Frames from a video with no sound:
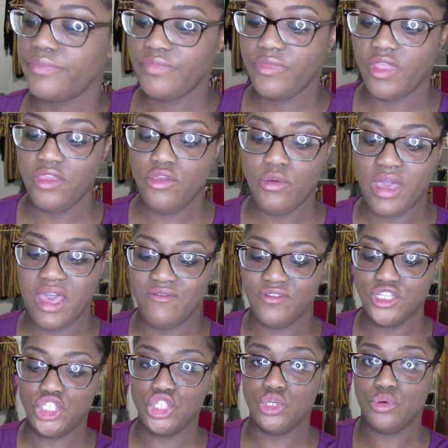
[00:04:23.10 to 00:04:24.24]
You have
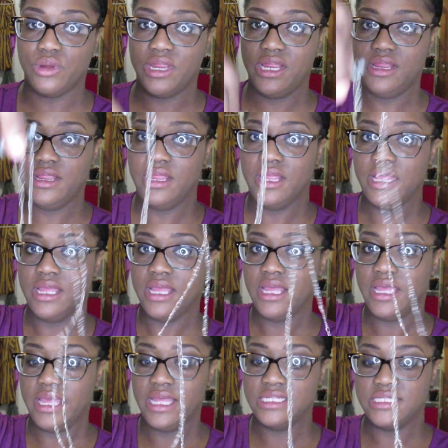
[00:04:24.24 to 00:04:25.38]
jewelry
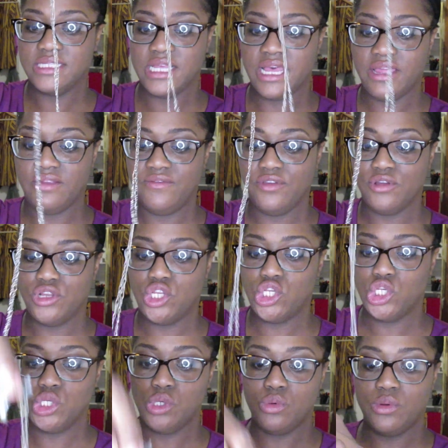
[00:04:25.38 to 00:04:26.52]
inside of your
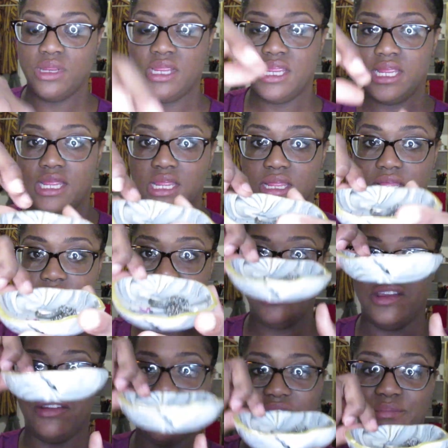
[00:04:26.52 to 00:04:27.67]
jewelry
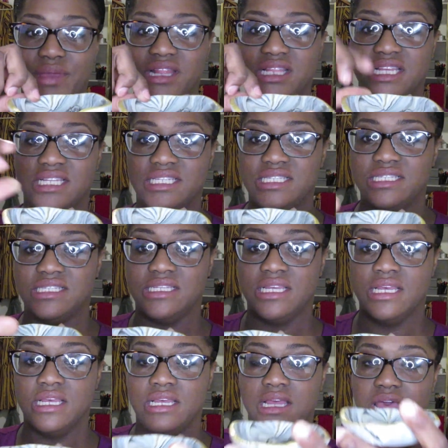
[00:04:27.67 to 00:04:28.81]
container. I made this
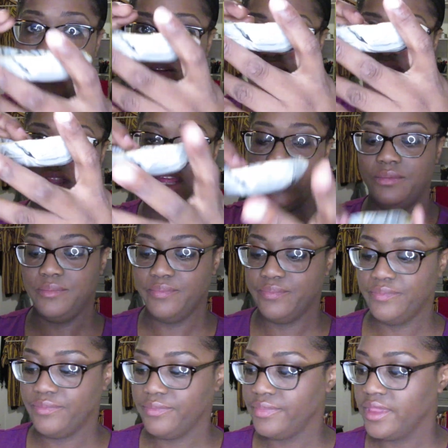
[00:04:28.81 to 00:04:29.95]
out of clay.
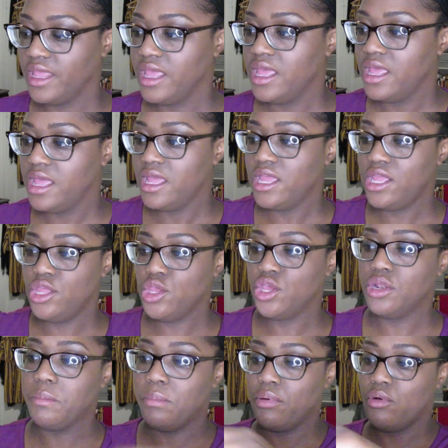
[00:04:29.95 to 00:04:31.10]
You can
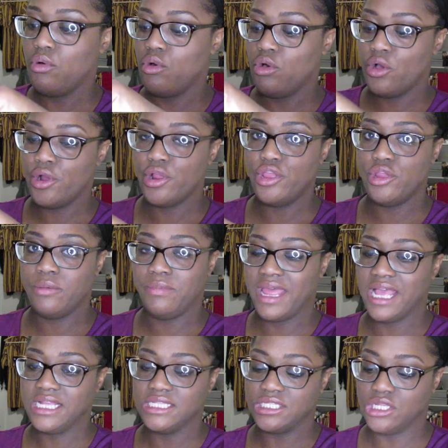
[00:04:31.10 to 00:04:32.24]
pour your black
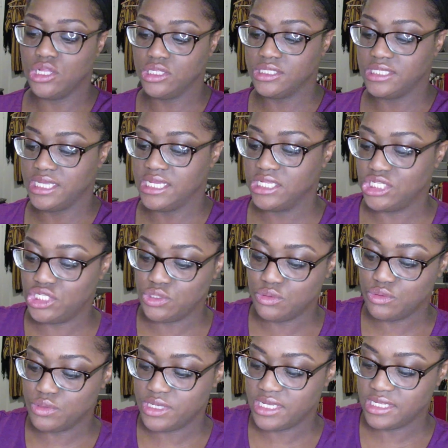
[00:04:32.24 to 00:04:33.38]
salt into
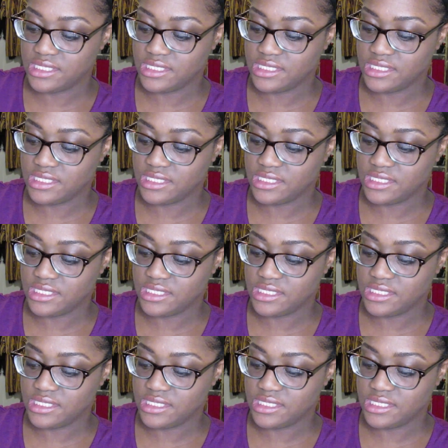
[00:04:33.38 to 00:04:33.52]
it.